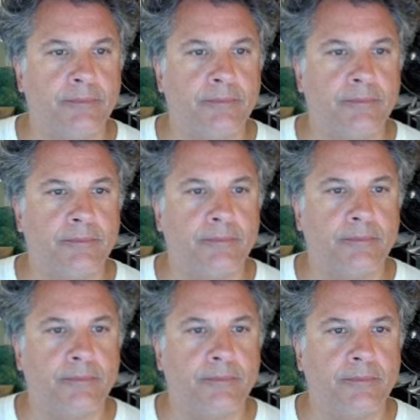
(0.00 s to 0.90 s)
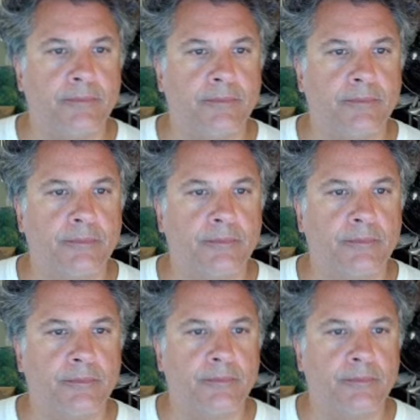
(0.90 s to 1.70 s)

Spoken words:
Nothing is said.